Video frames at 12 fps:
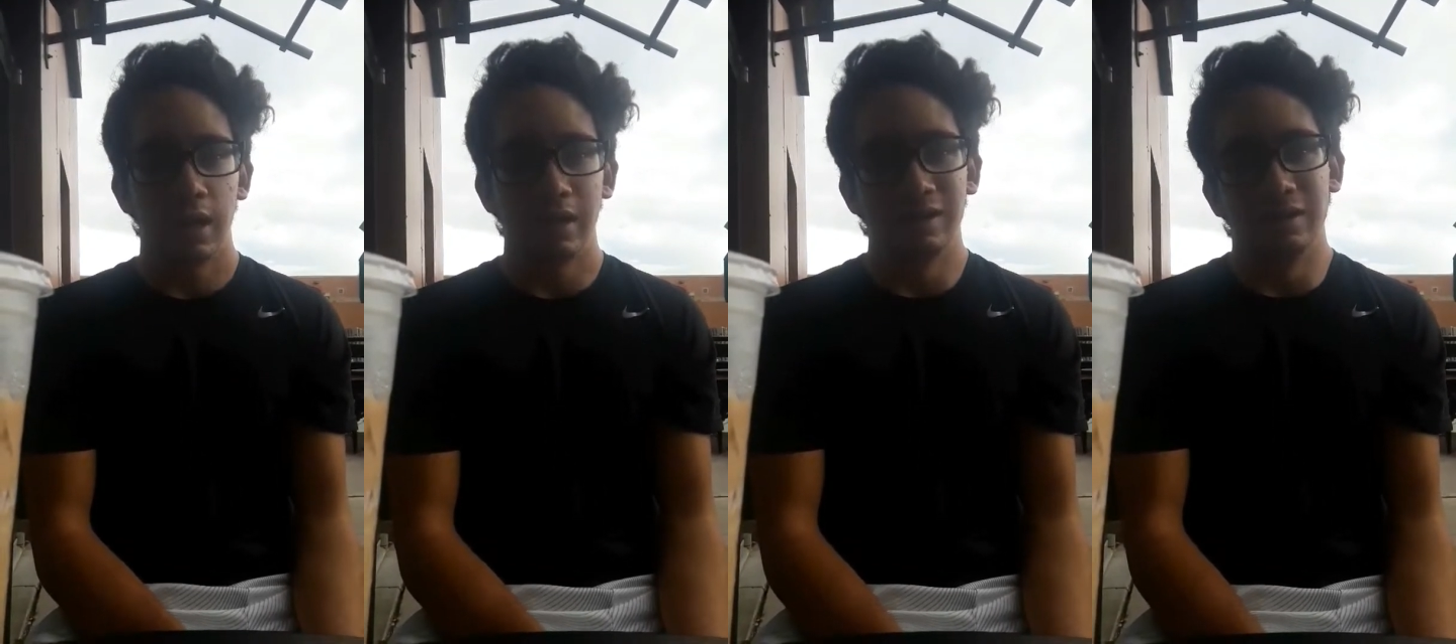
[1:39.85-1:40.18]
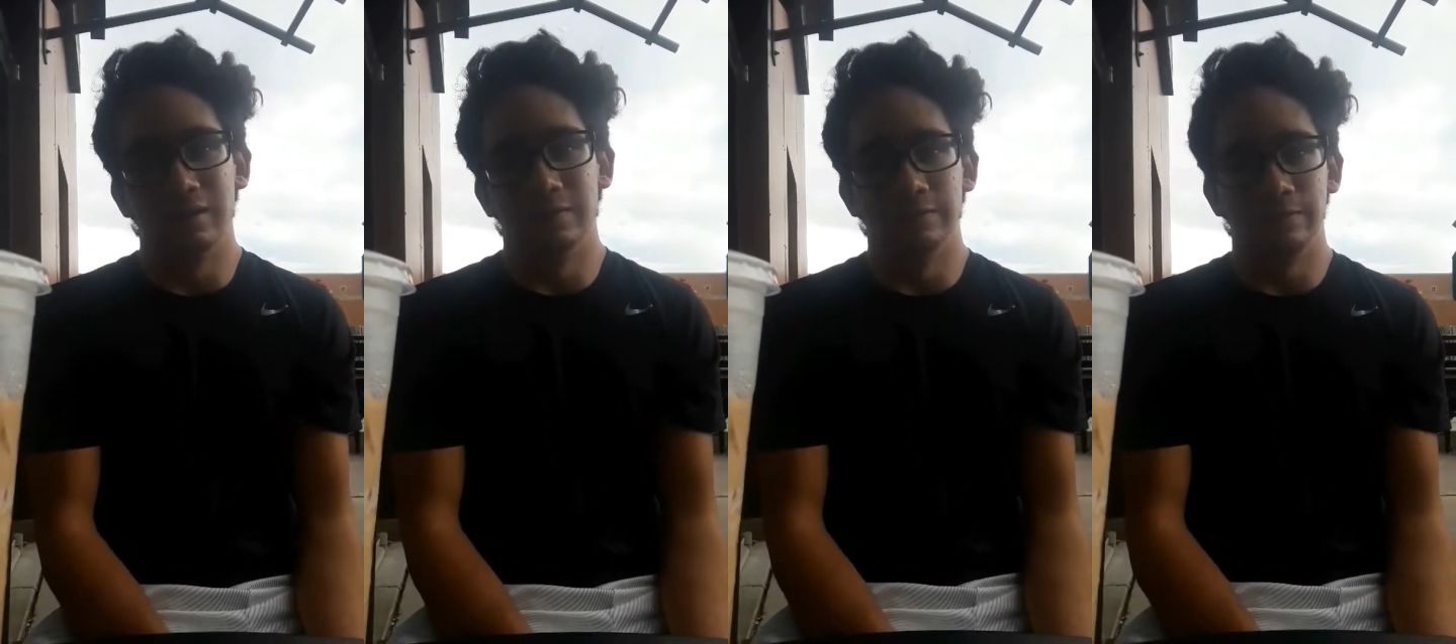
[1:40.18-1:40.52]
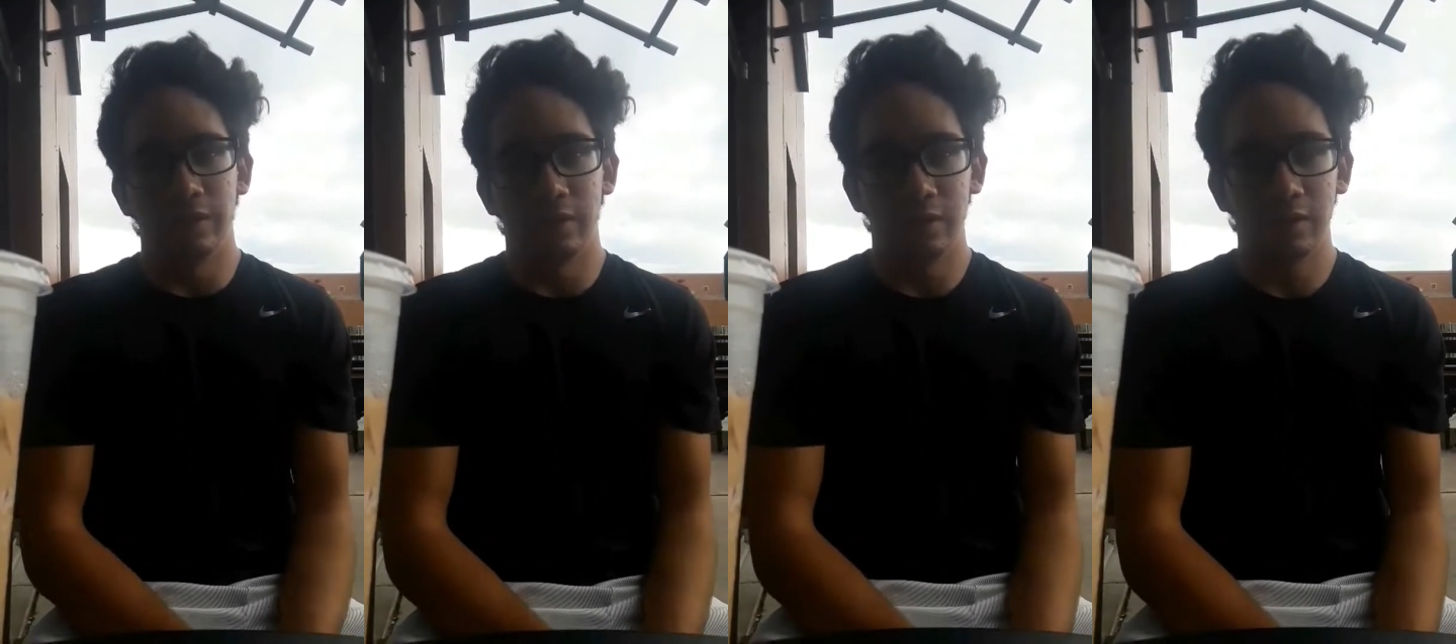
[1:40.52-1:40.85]
I didn't
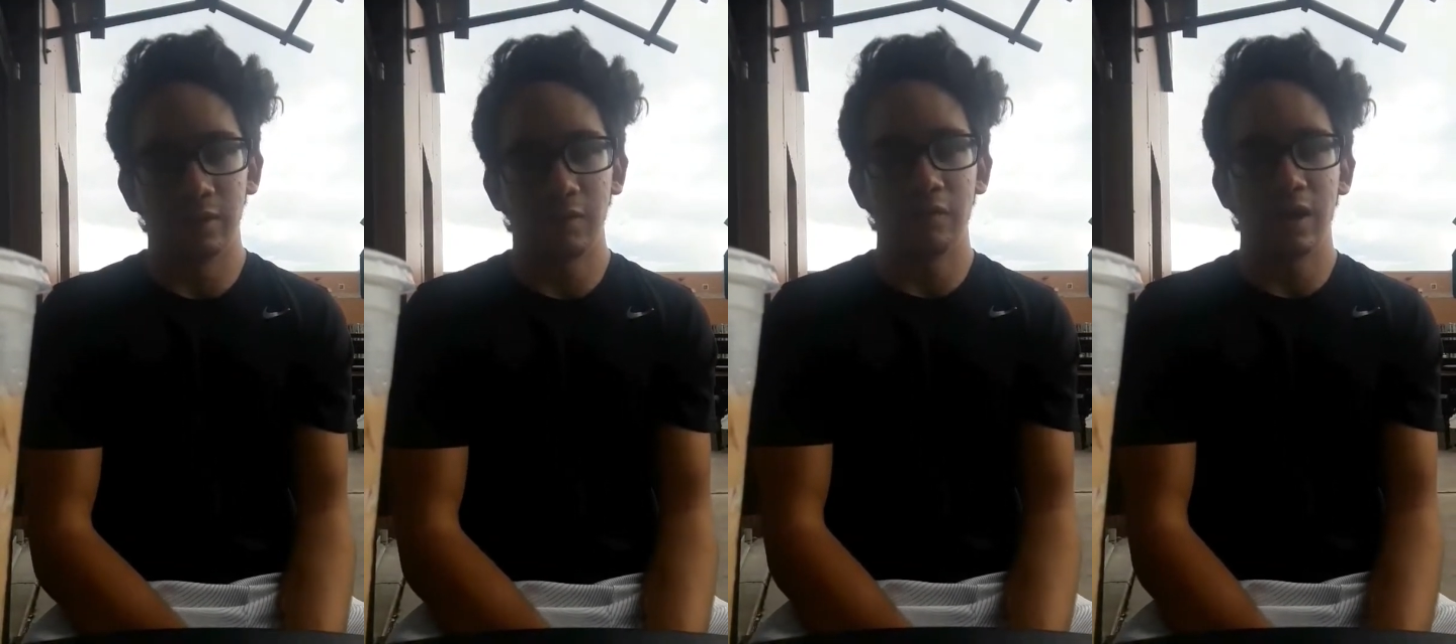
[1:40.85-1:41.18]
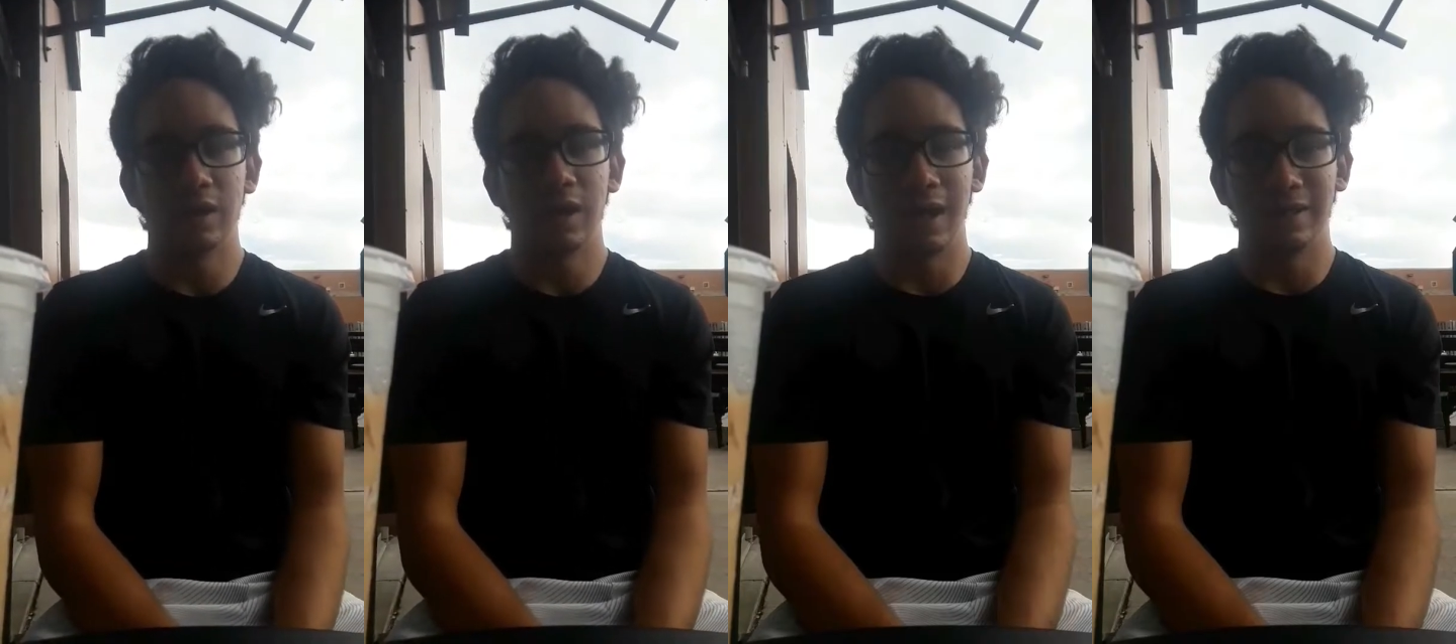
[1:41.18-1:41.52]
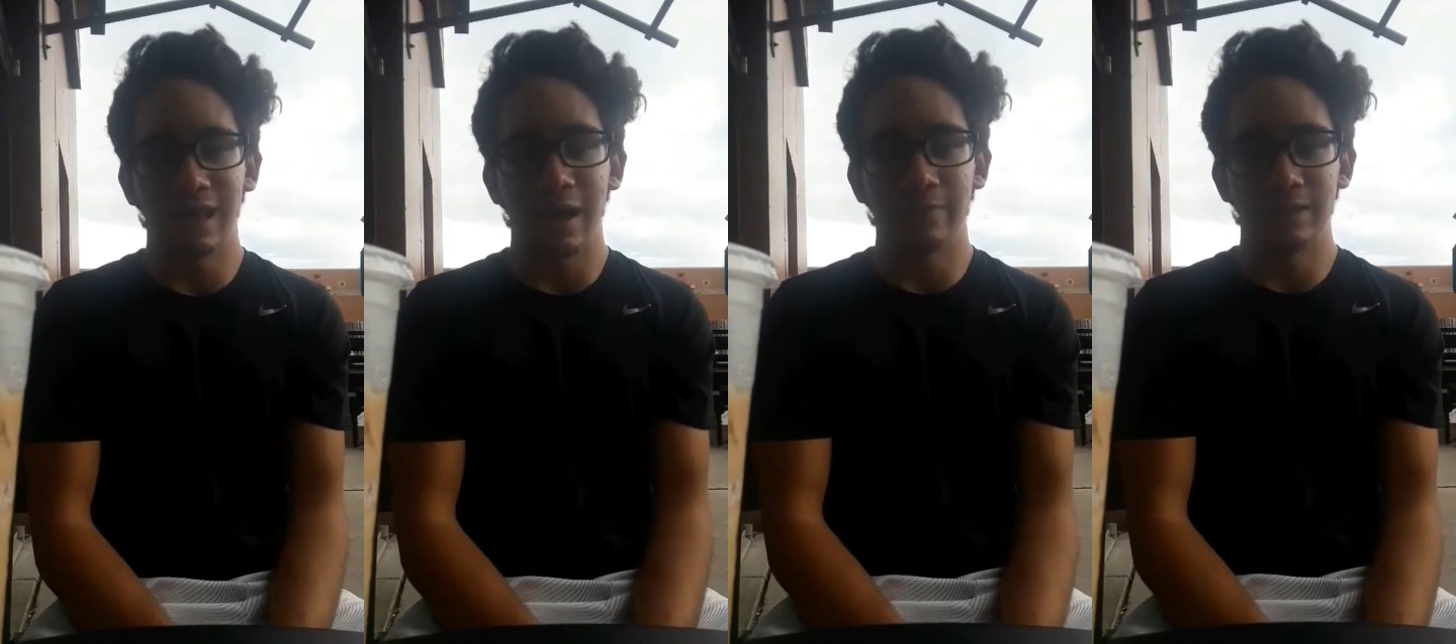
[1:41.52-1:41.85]
find it as
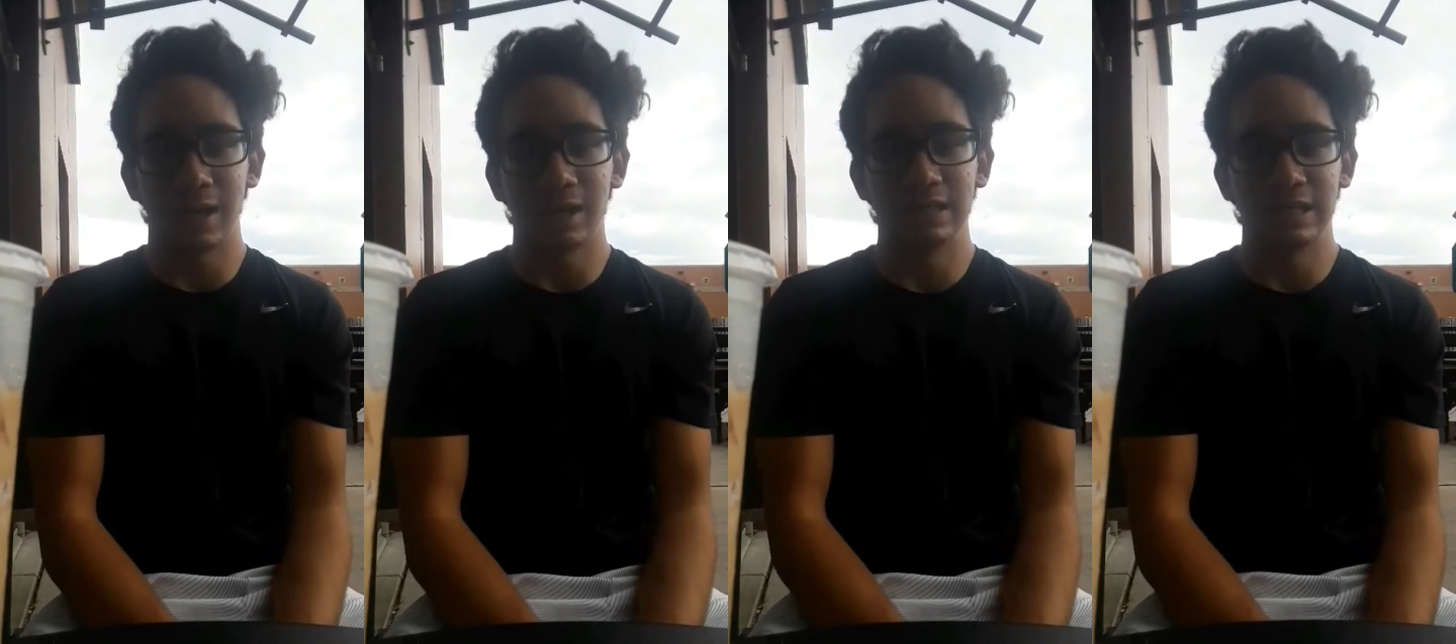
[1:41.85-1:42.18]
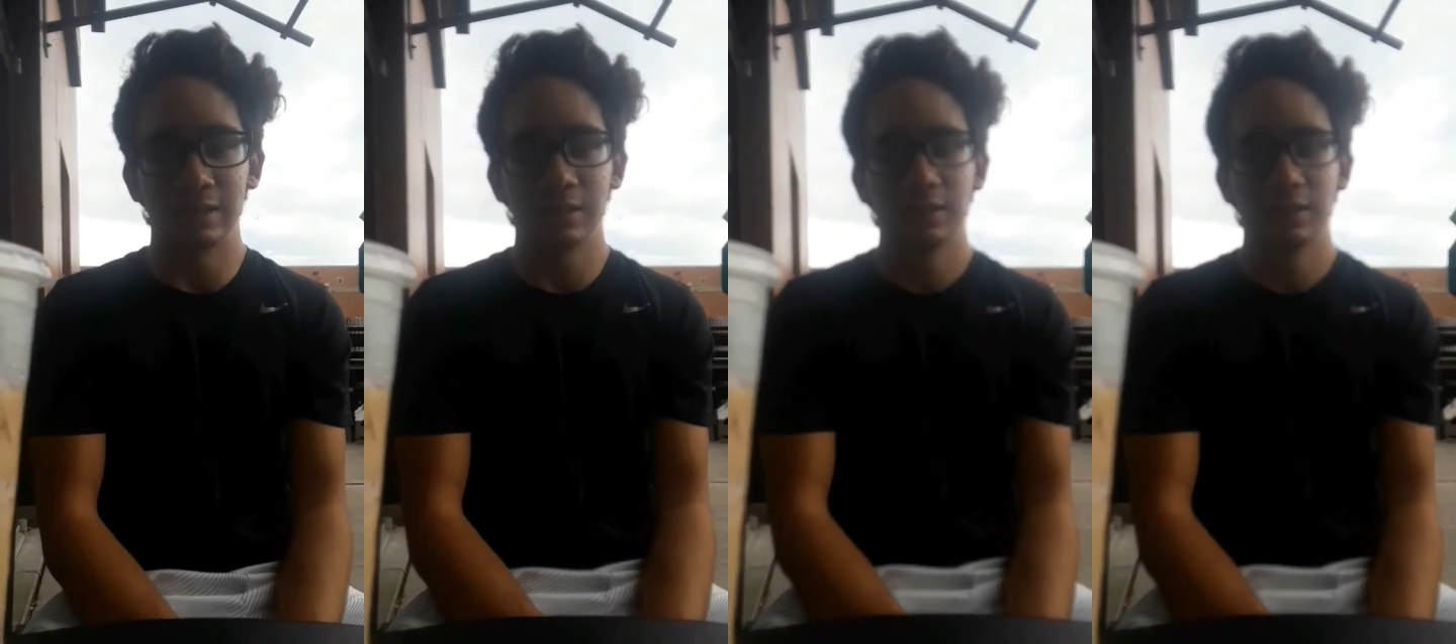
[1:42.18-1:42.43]
appetizing.